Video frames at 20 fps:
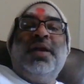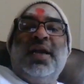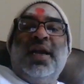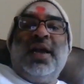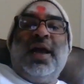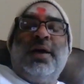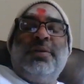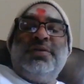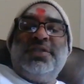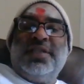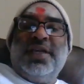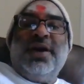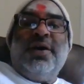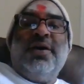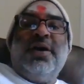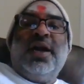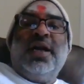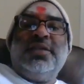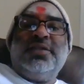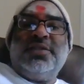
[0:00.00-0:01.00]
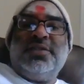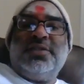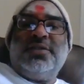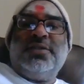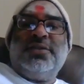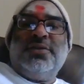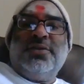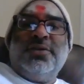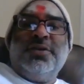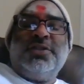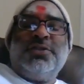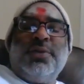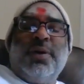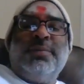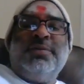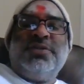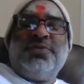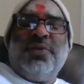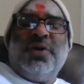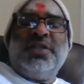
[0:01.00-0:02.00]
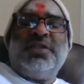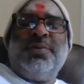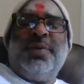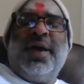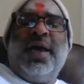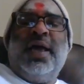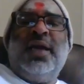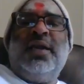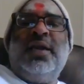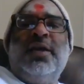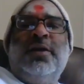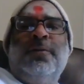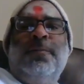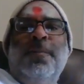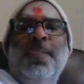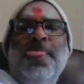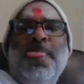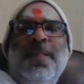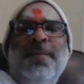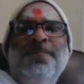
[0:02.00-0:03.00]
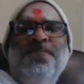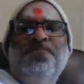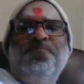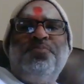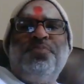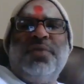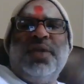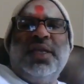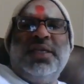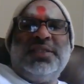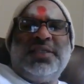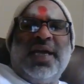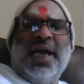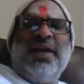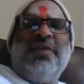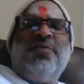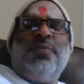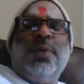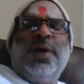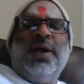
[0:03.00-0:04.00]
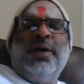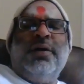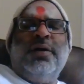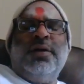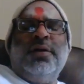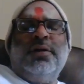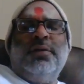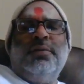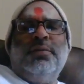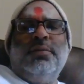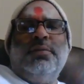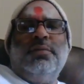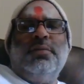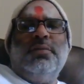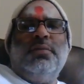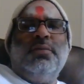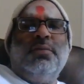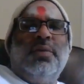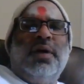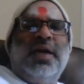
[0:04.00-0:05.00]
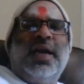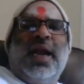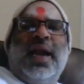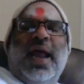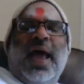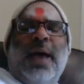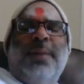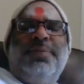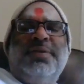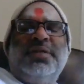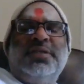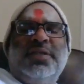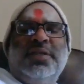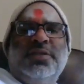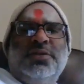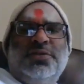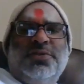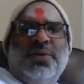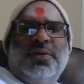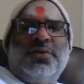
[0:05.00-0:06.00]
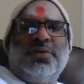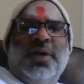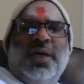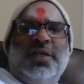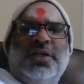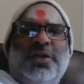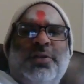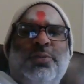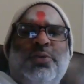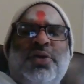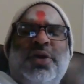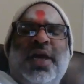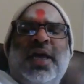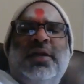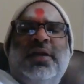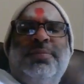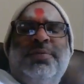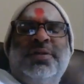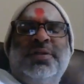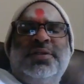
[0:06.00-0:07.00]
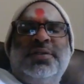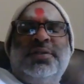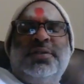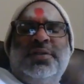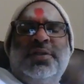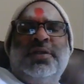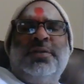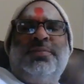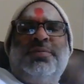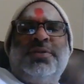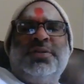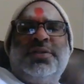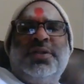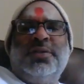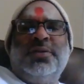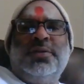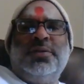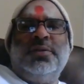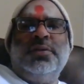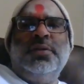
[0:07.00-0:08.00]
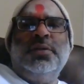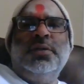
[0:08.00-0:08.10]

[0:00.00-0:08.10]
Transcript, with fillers: The, I was there, and I just heard Swami's voice in my head, and it's kind of weird when that happens, and tr- trying to communicate to pers to the person who